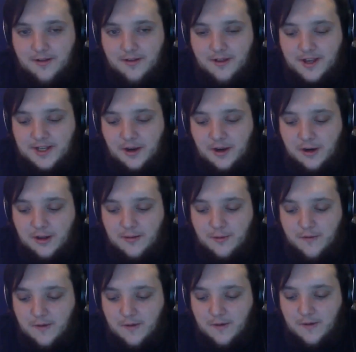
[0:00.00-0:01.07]
The start of the
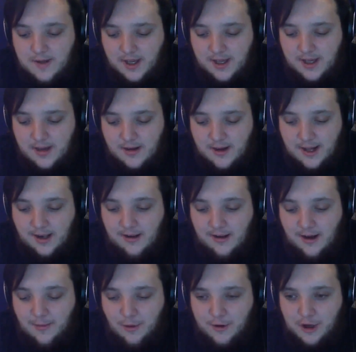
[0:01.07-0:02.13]
movie was like had a
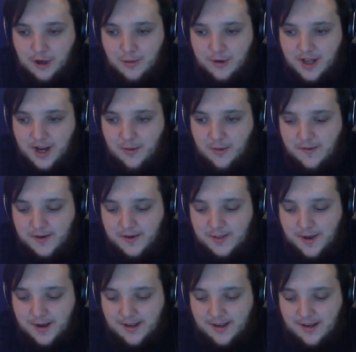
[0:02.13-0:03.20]
lot more humor than I would have
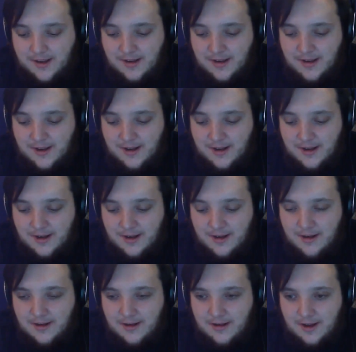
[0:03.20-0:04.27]
expected,
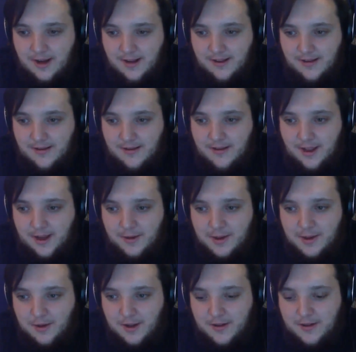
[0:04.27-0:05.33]
and like with
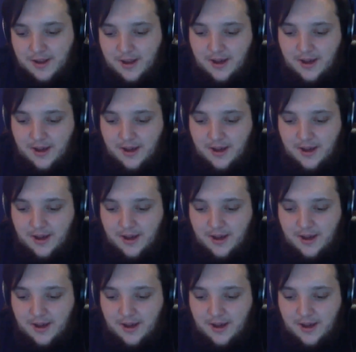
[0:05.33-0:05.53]
the Russian